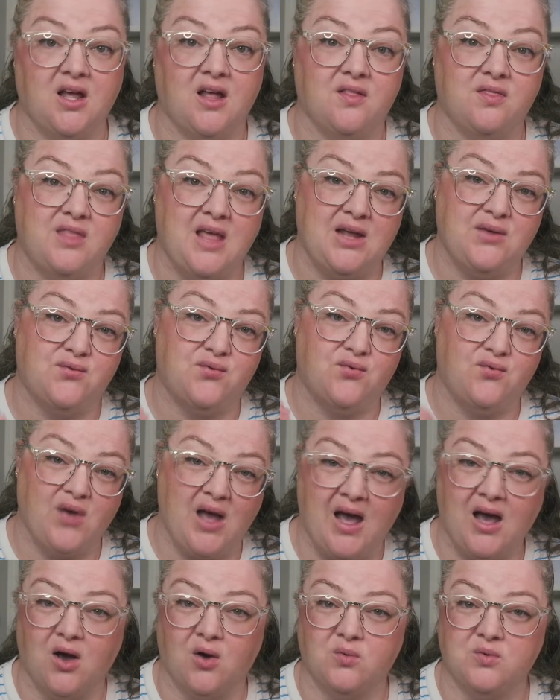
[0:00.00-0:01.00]
They
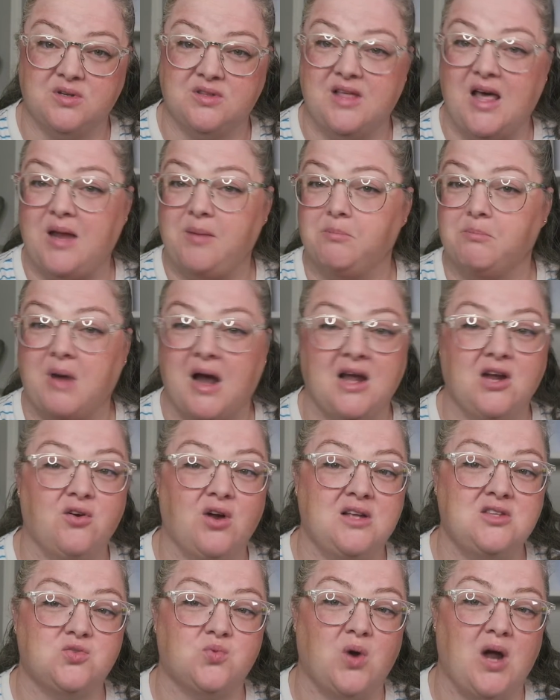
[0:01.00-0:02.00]
found that
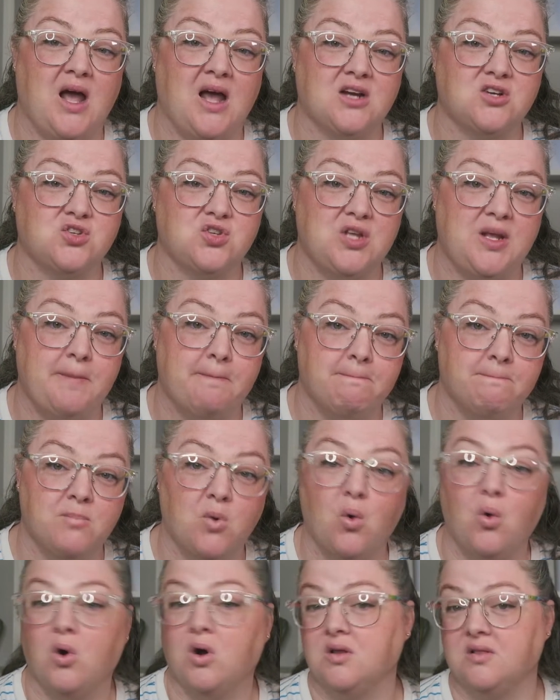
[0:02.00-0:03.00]
migraines were actually
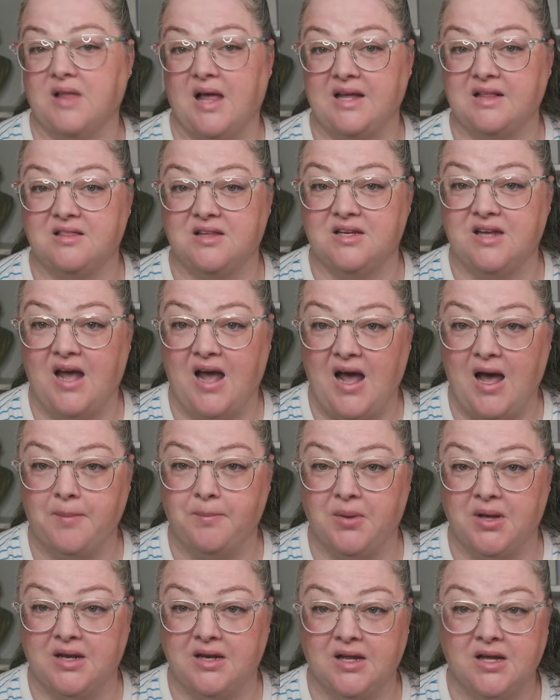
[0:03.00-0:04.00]
more likely to
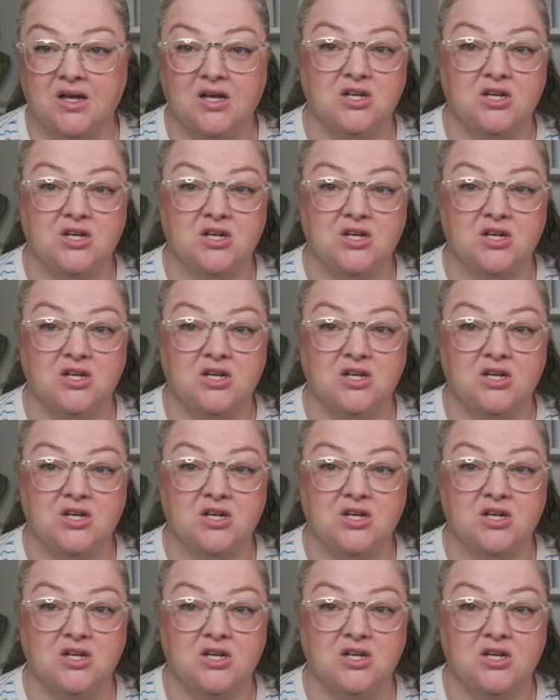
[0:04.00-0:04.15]
happen